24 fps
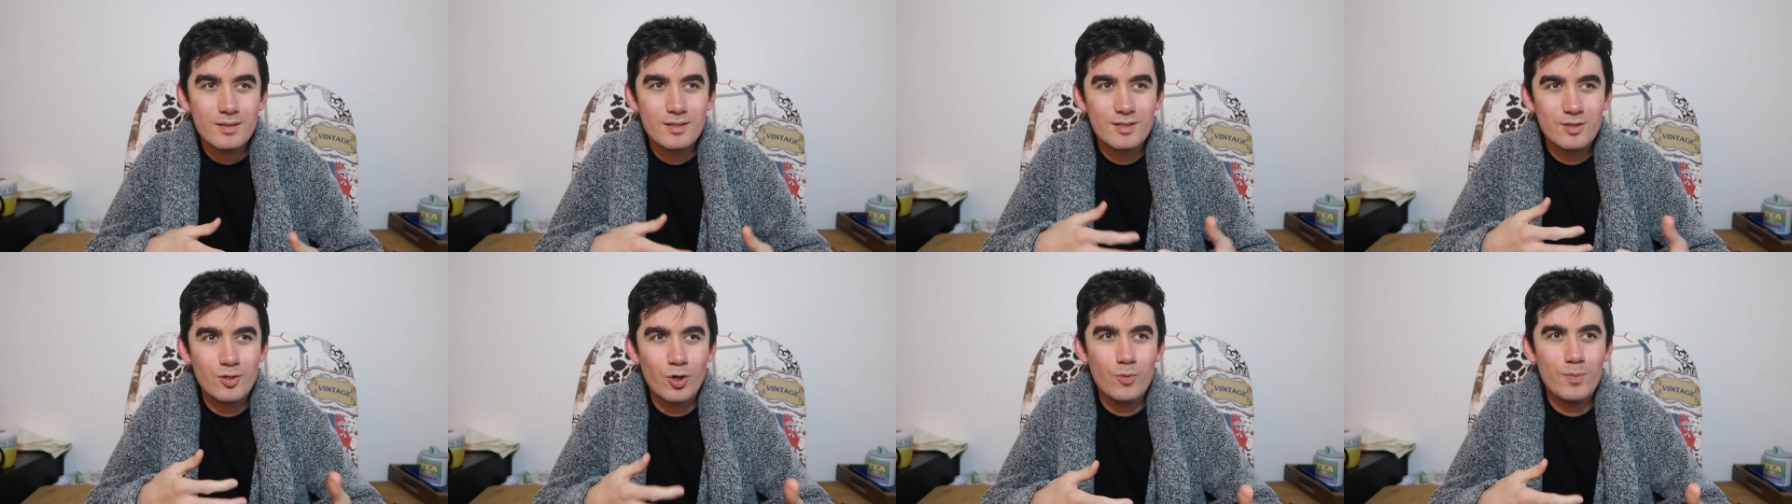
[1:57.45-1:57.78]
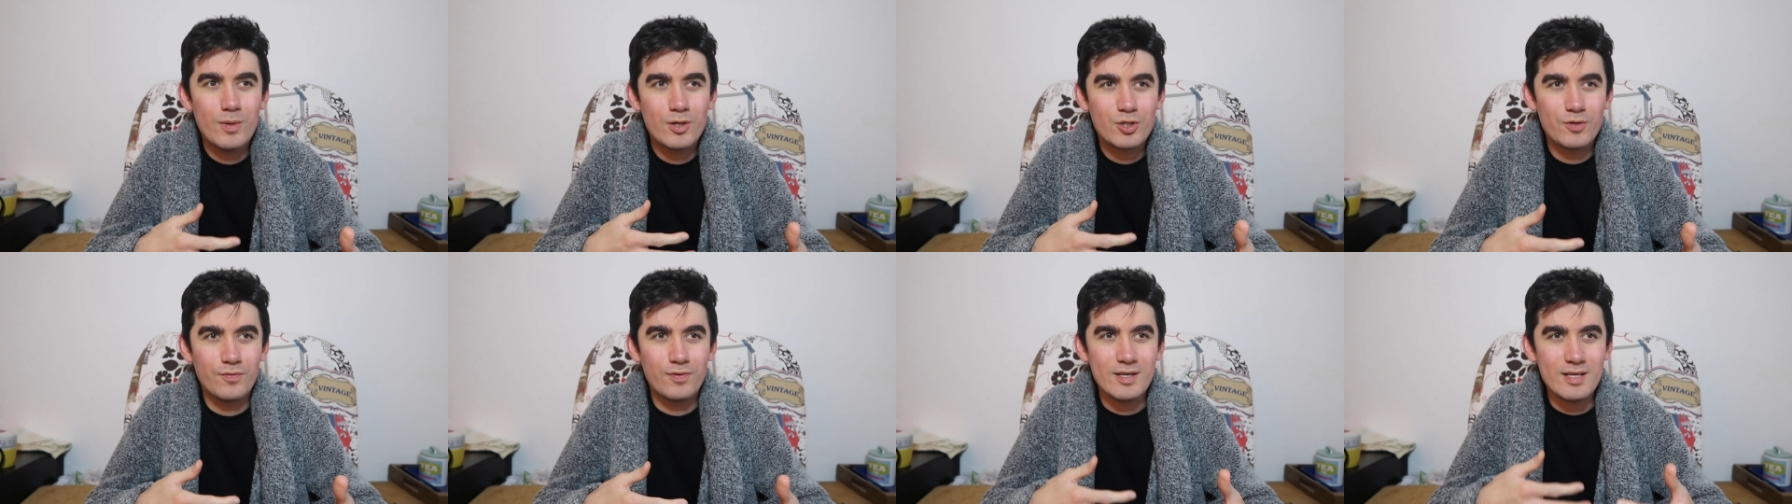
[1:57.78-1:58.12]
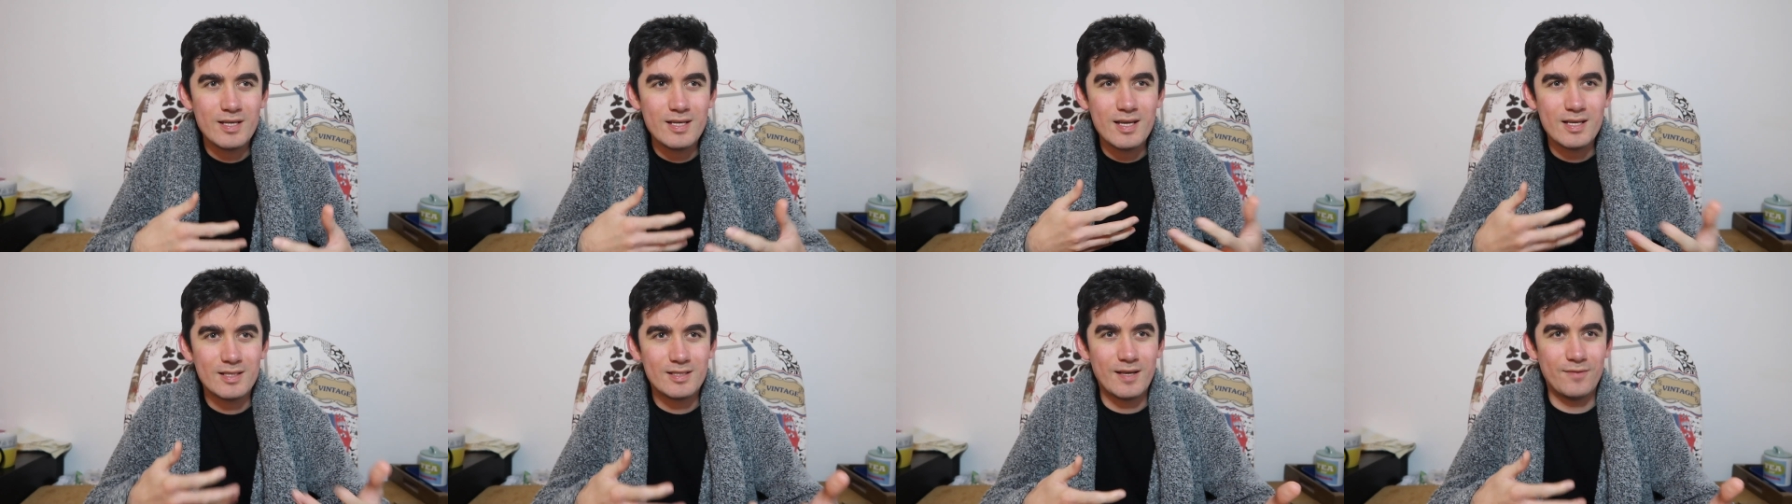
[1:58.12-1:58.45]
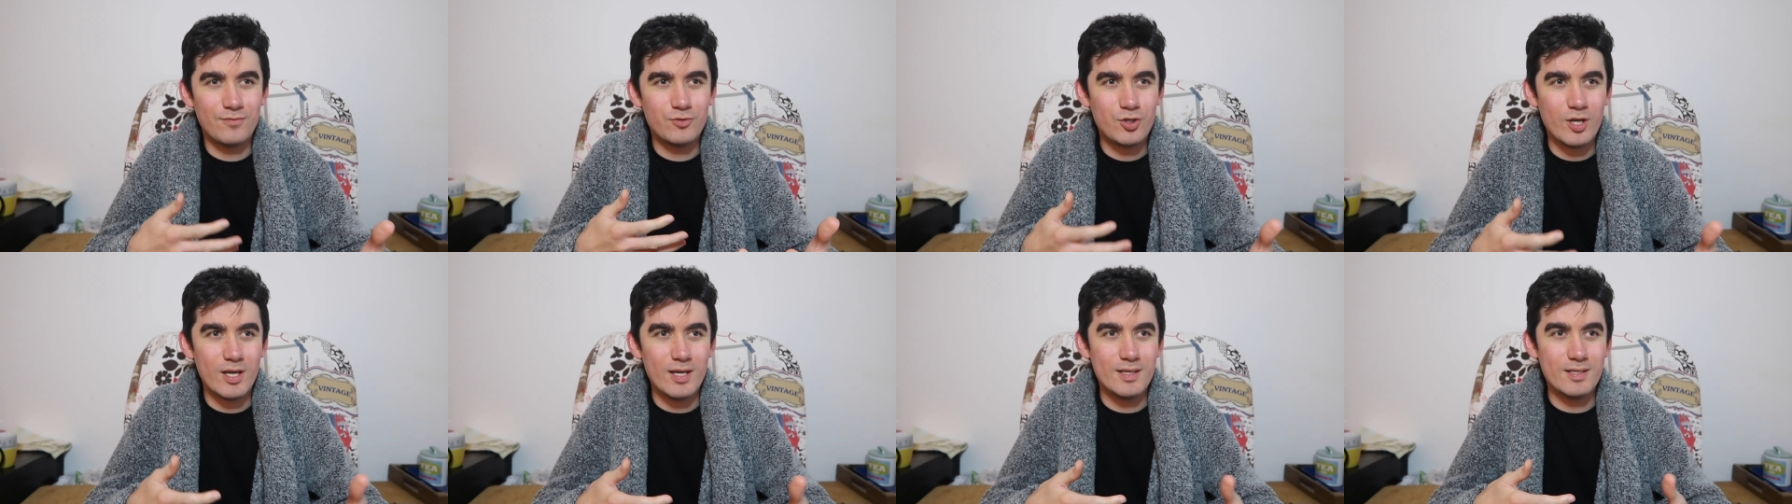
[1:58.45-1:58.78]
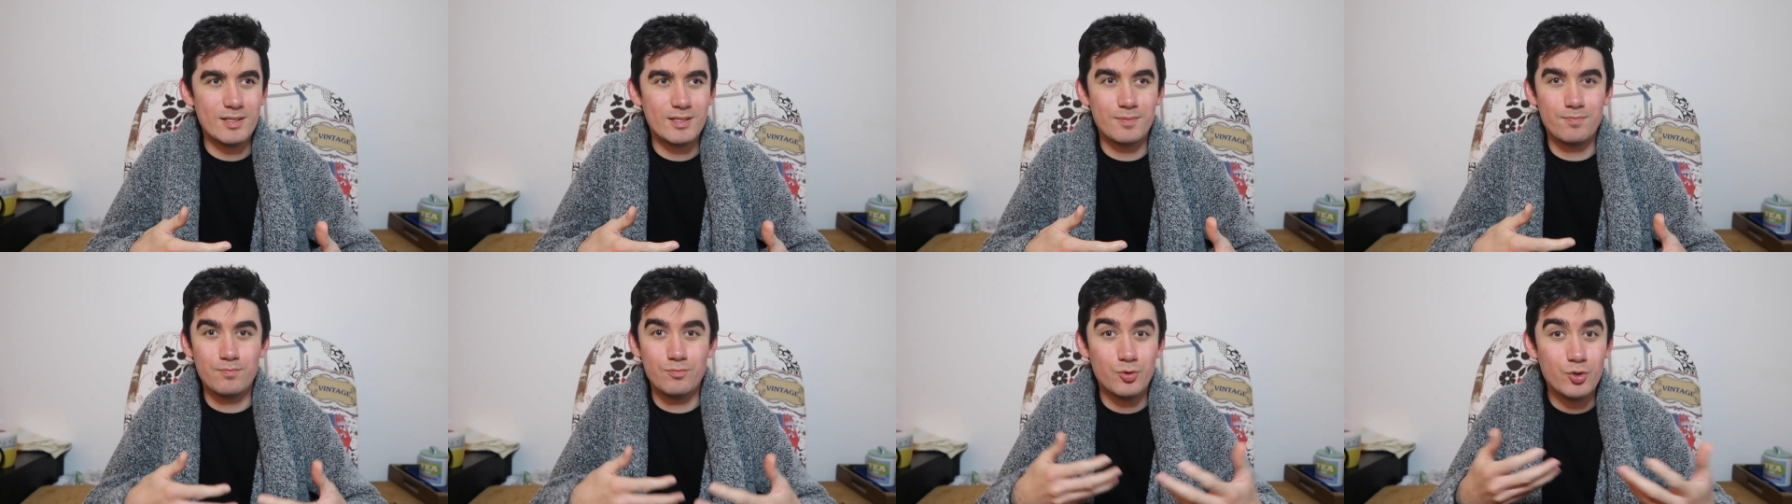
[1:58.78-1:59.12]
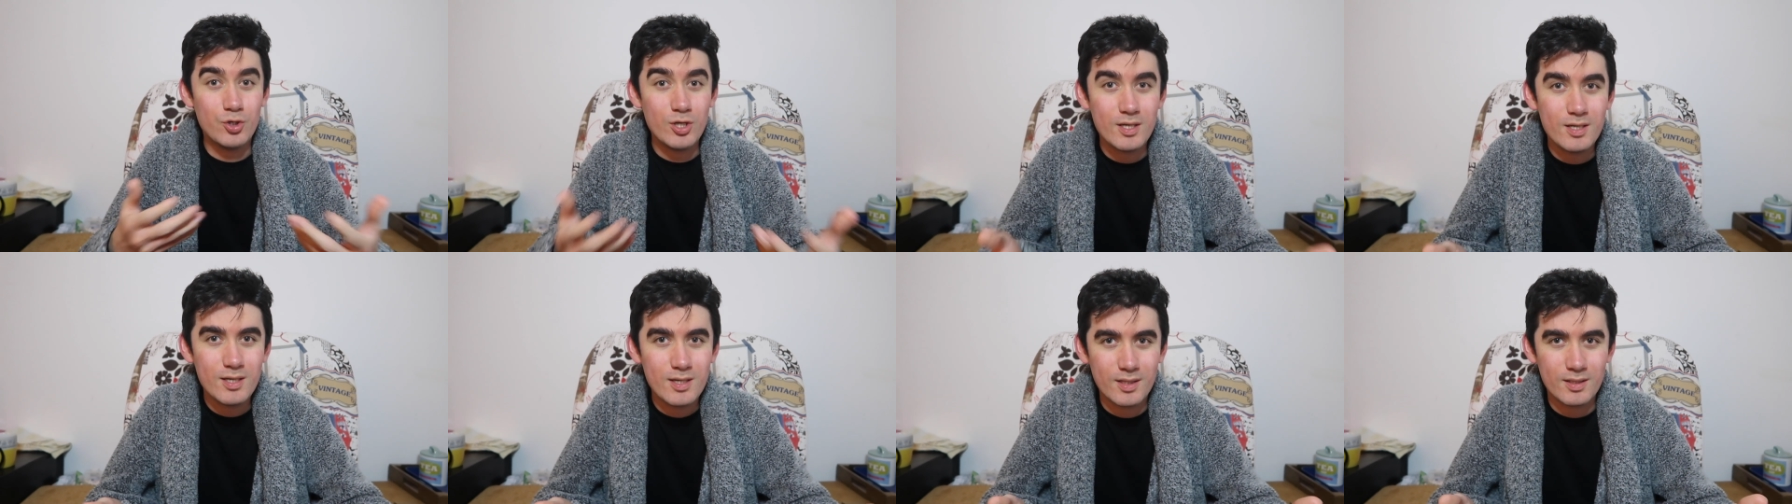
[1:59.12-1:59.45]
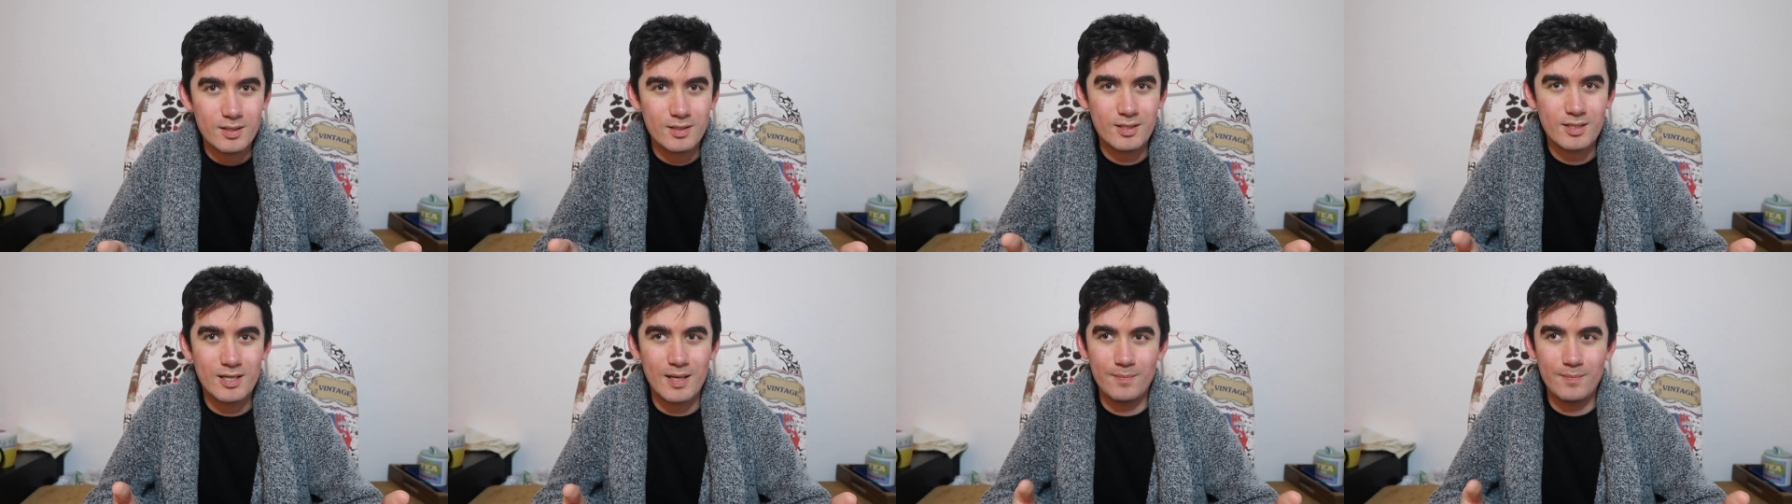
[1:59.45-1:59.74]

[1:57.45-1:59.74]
So much of an ESFJ's genius